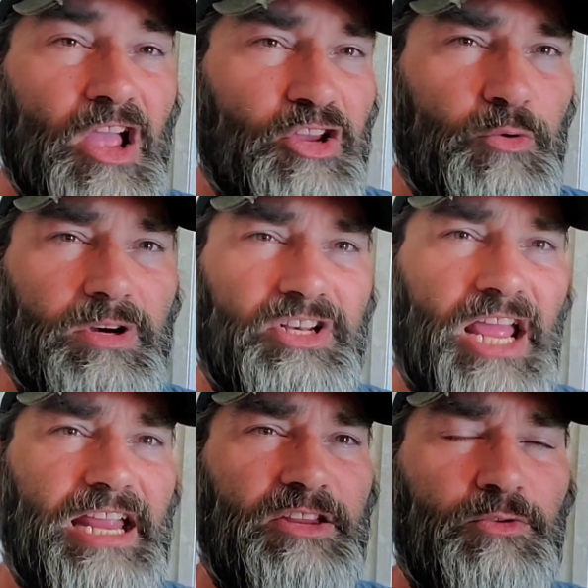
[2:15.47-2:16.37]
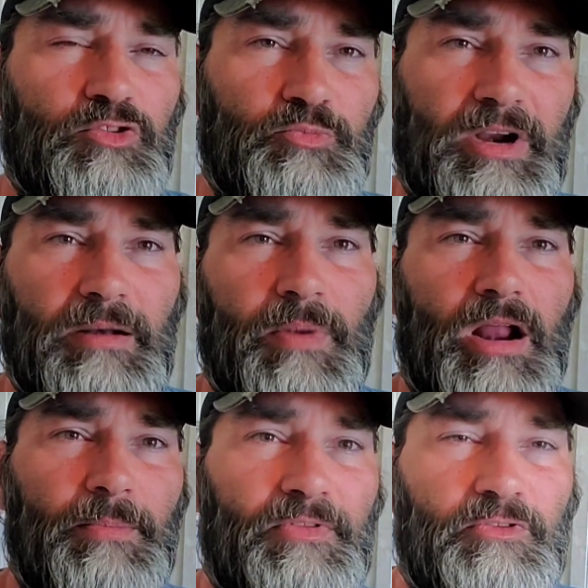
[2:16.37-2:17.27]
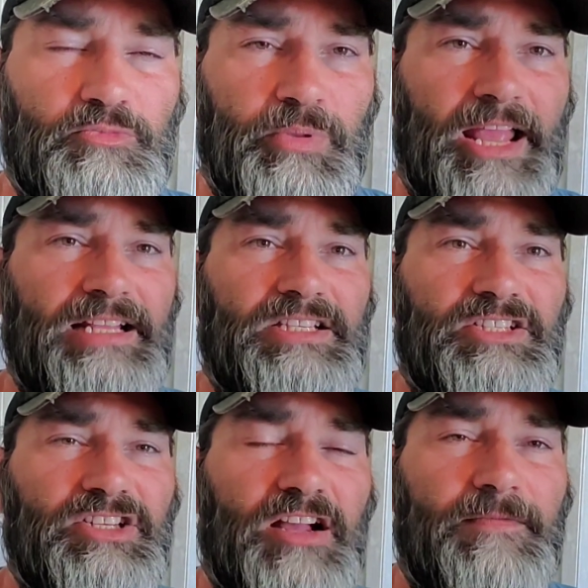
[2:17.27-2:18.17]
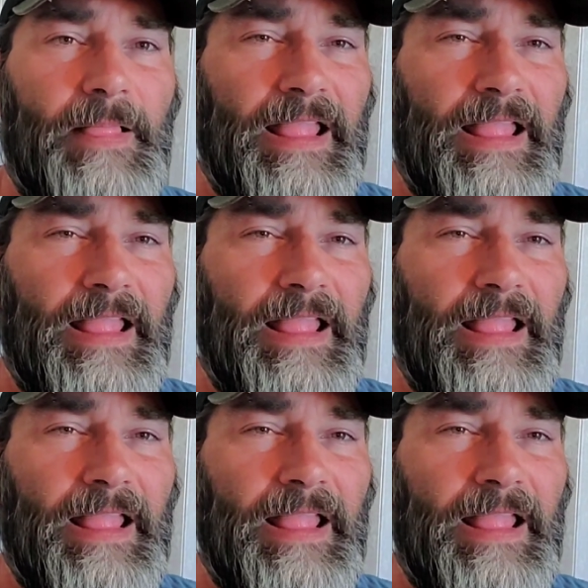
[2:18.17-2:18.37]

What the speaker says: you want to take and you want to spray the bottom of those plants and stuff.